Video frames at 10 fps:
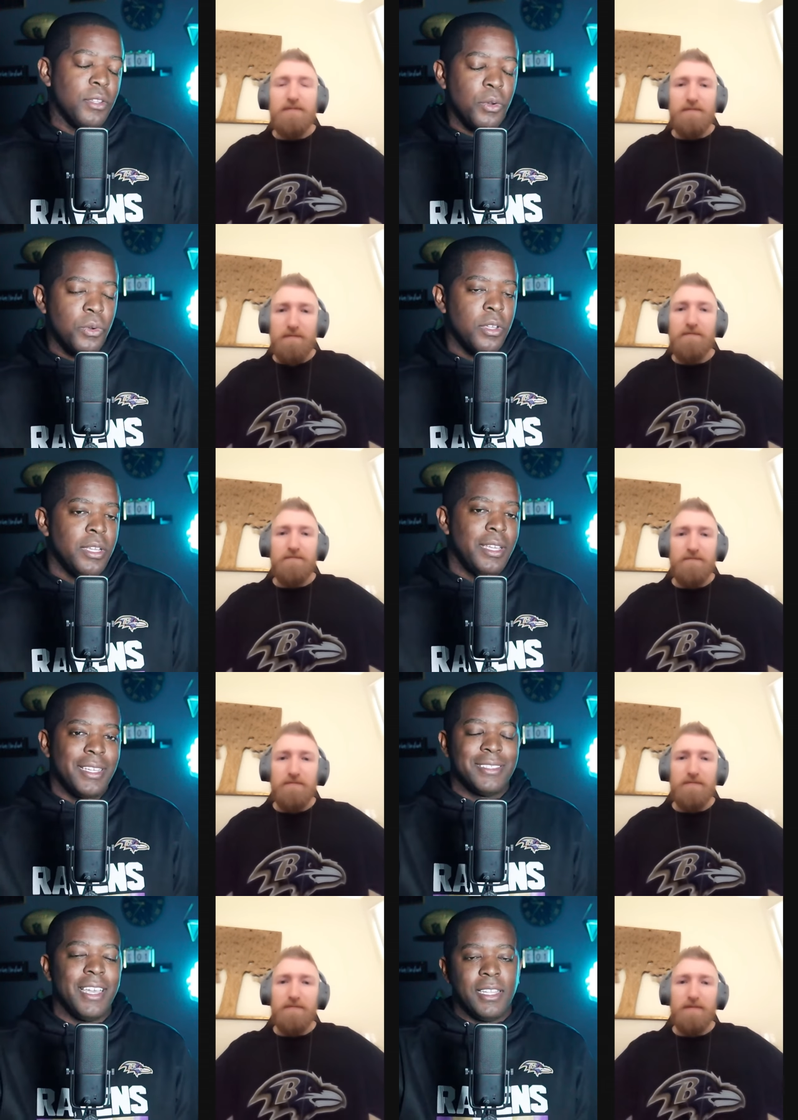Speaker 1: know
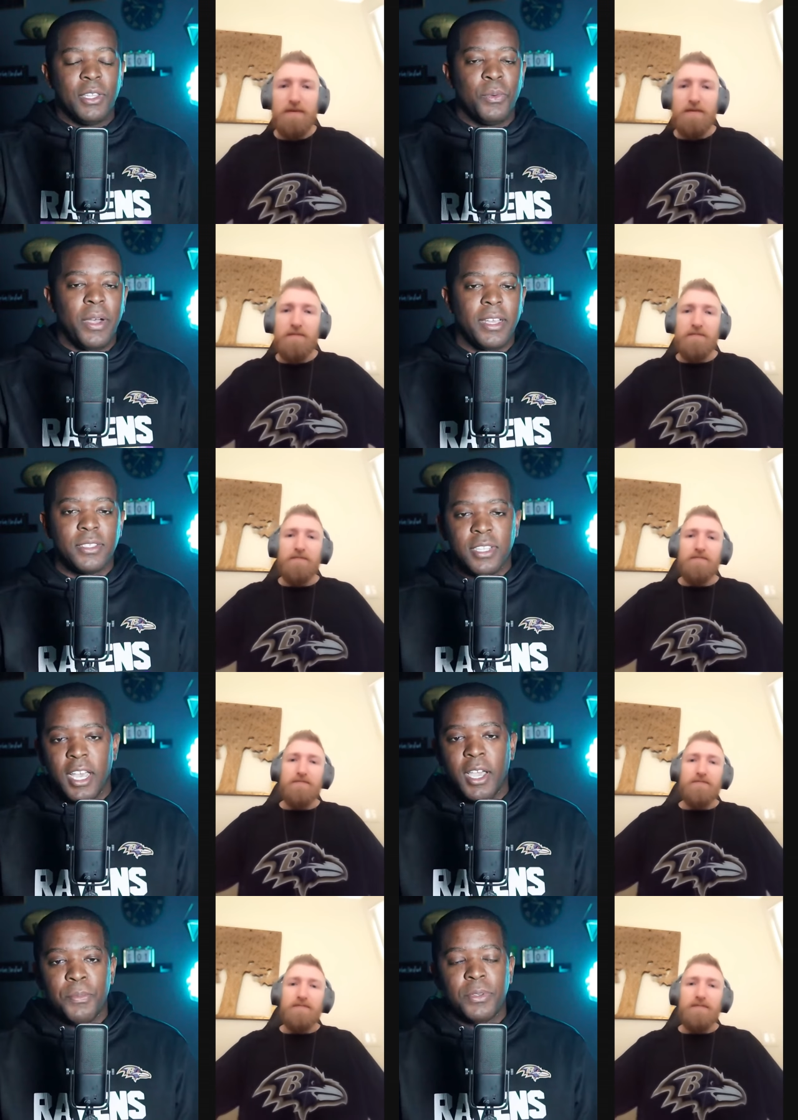
Speaker 2: exactly why. So
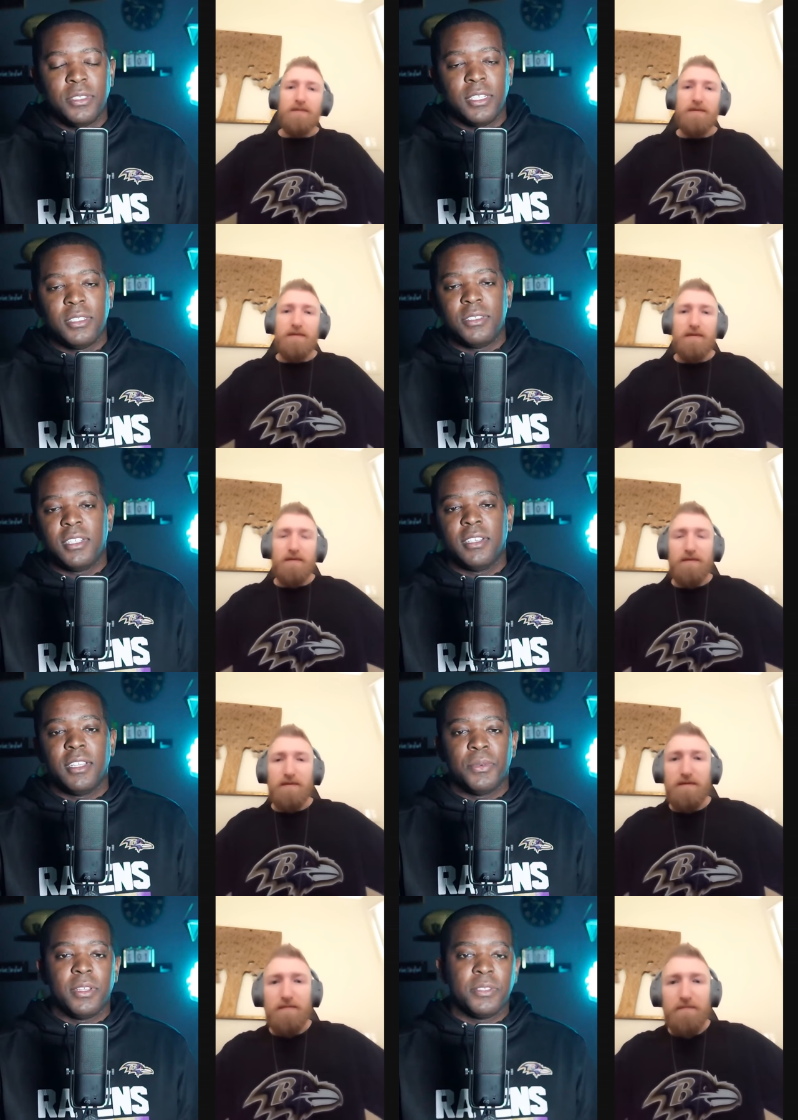I appreciate you sharing
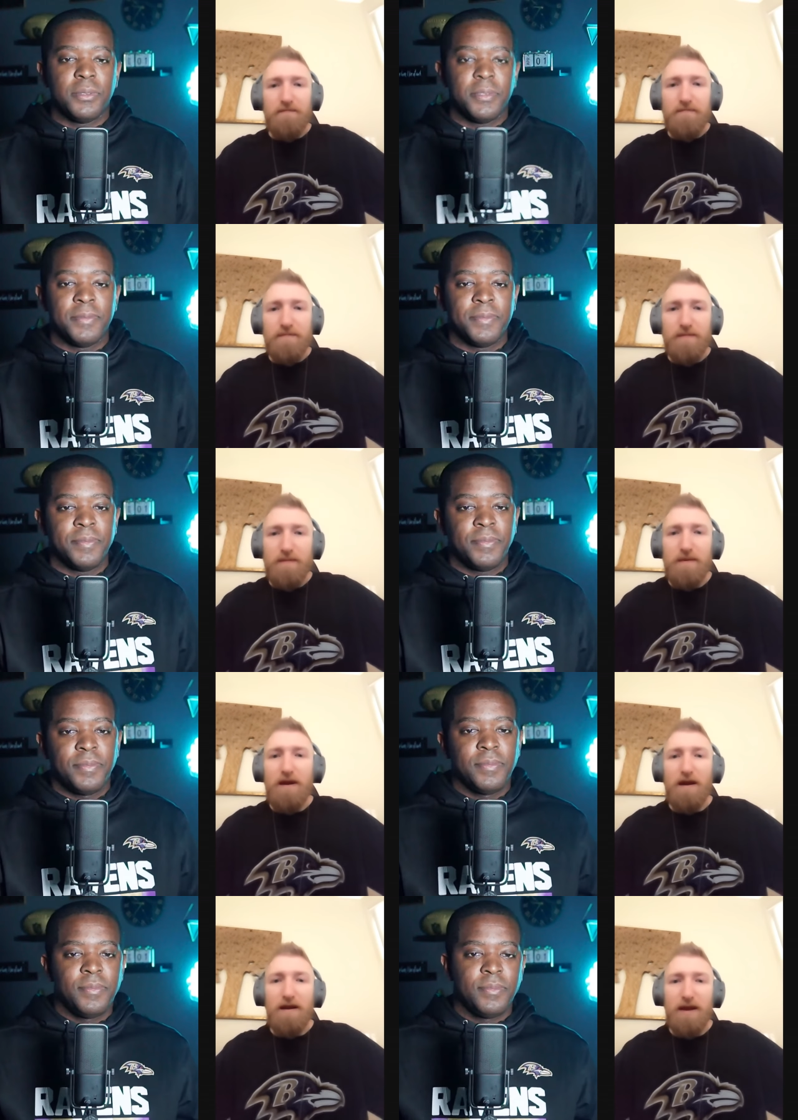that with us, man.
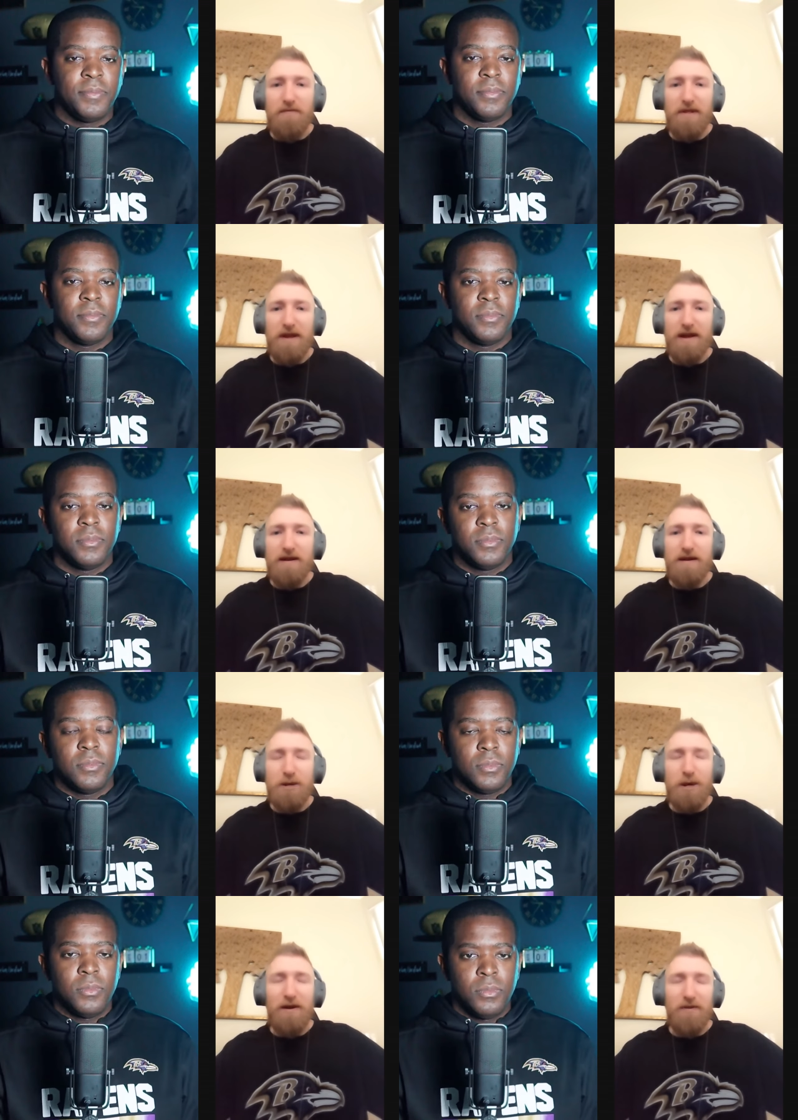
Speaker 1: Yeah, he was like a
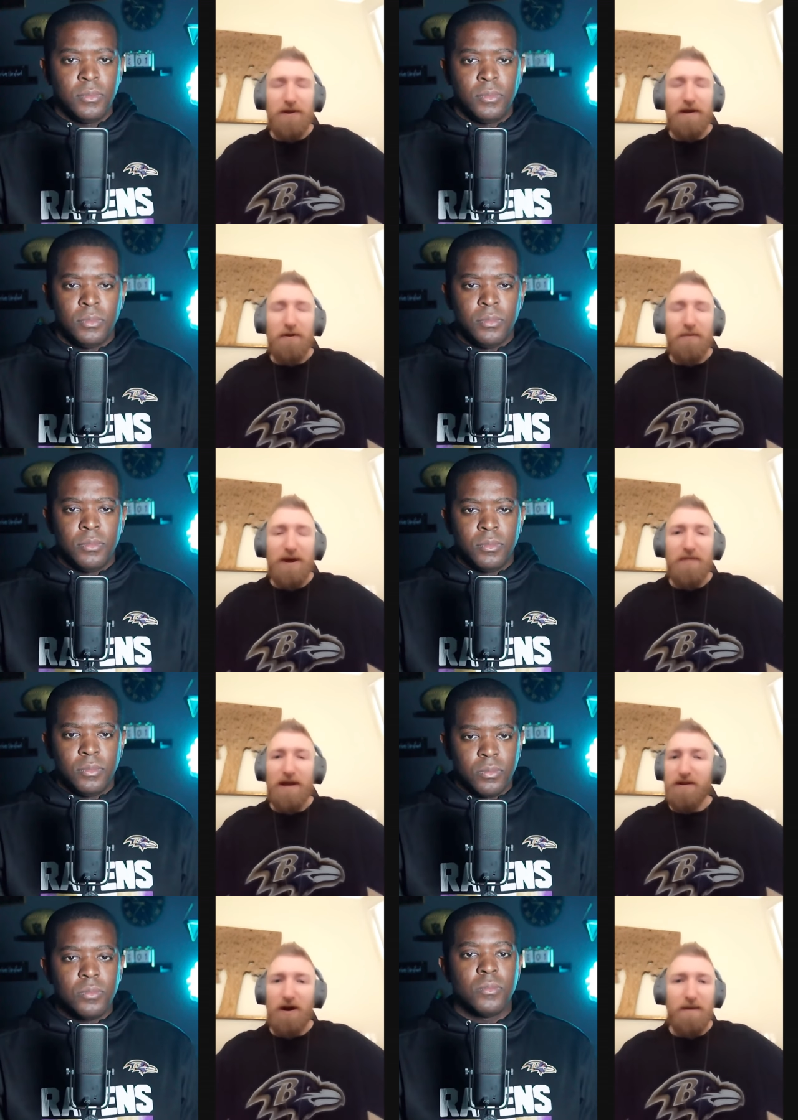childhood hero, man,
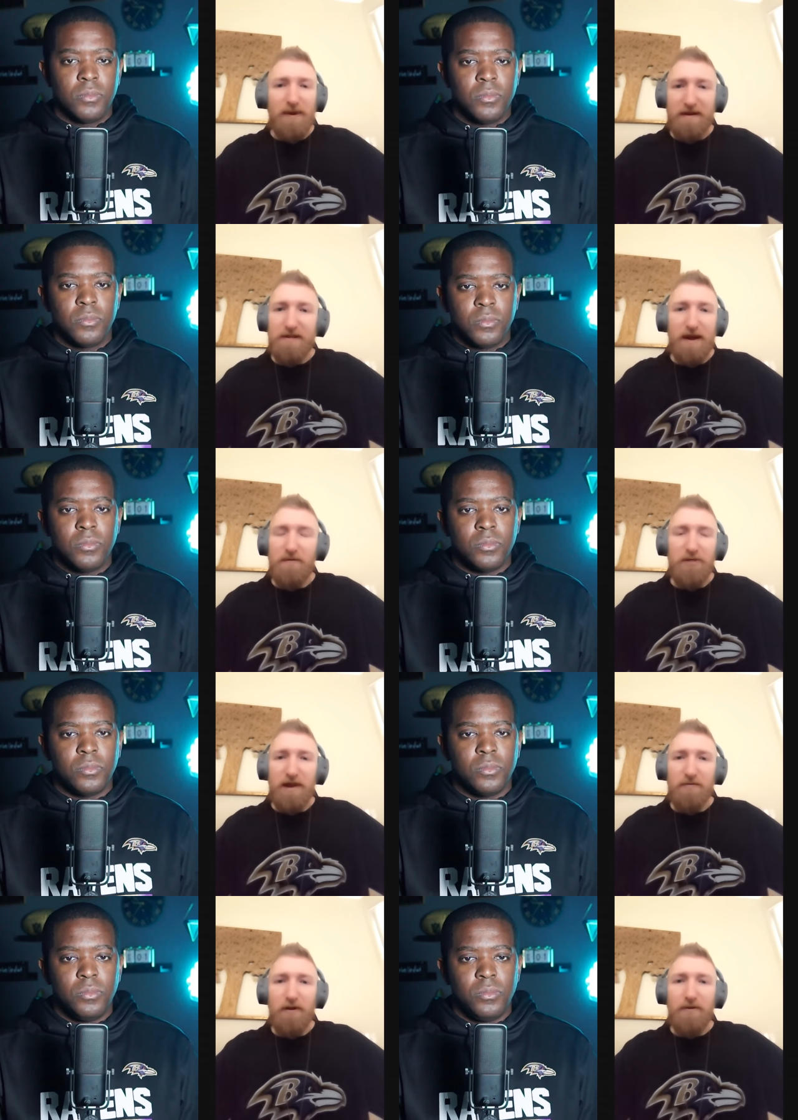like comics,
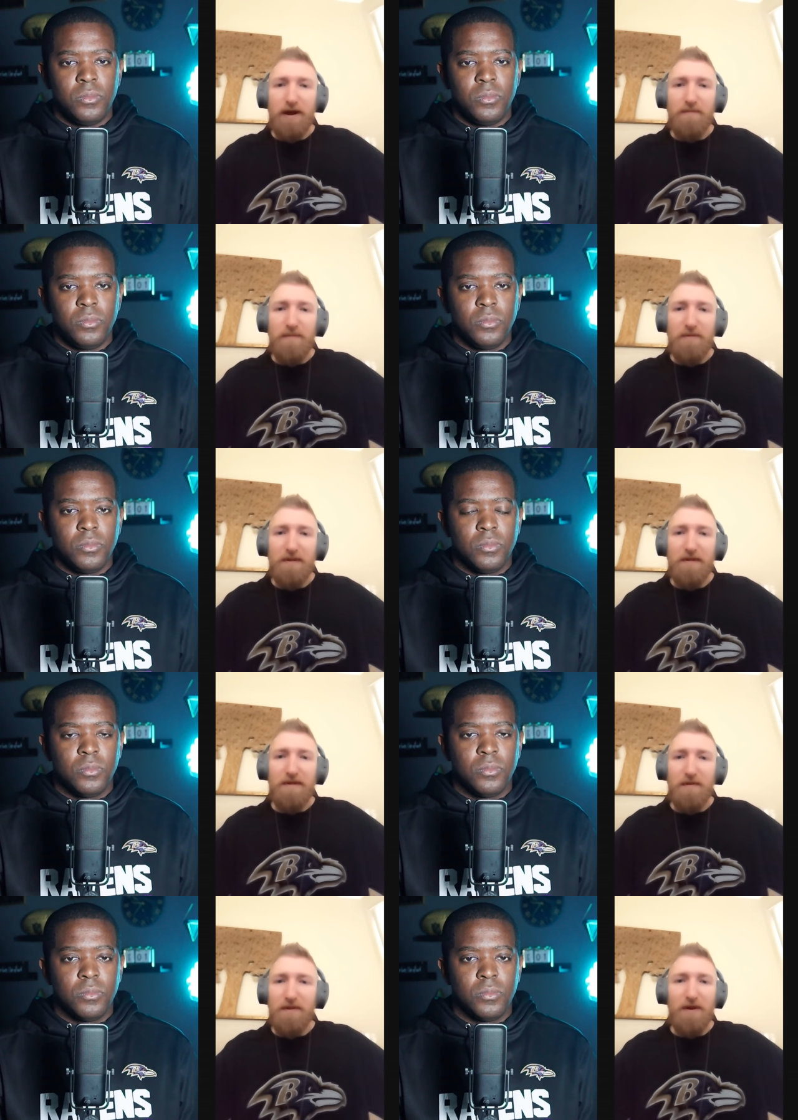everything growing up. It was
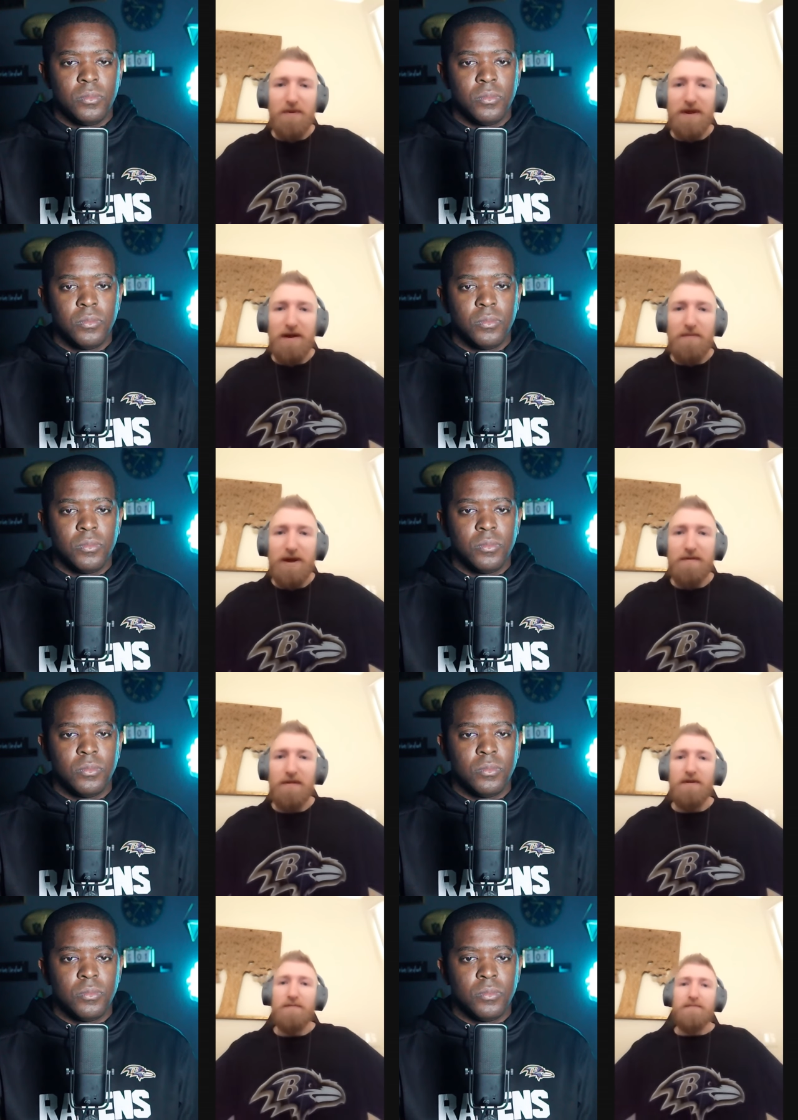always Iron Man.
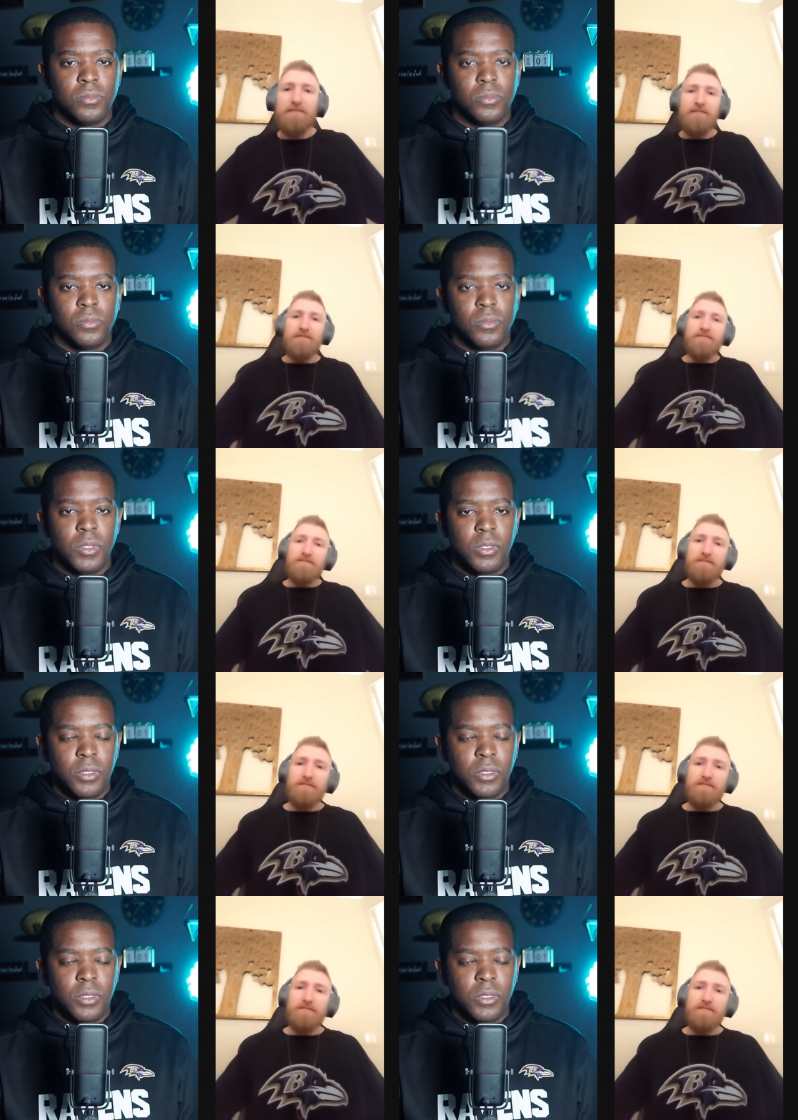So
Speaker 2: all